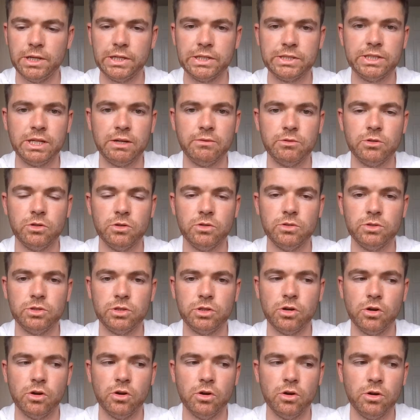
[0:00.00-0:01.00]
It's never going to
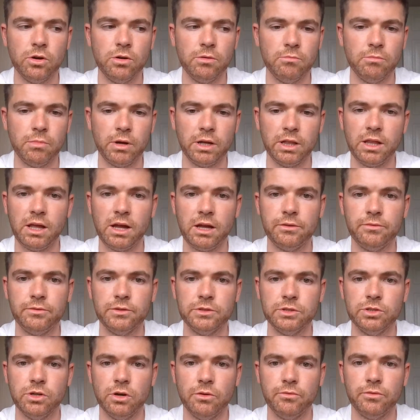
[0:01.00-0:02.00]
go. My life
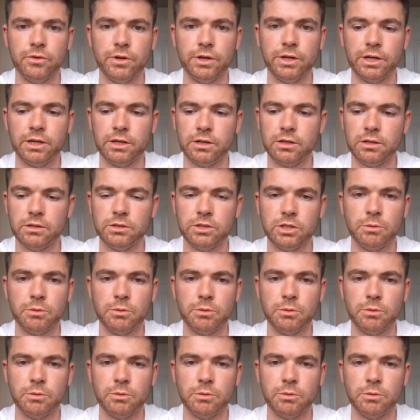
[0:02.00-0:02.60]
is nothing.